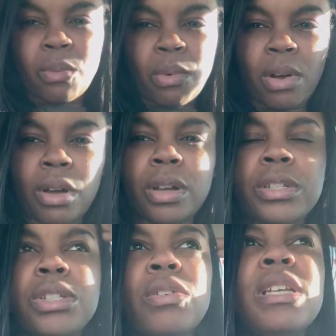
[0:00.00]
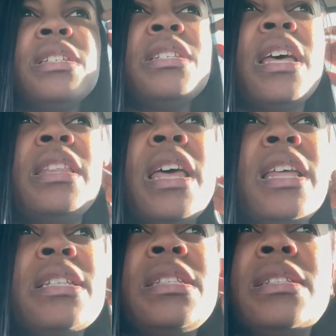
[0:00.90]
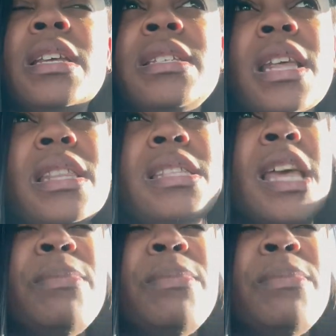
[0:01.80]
wall. So he said that it's at the same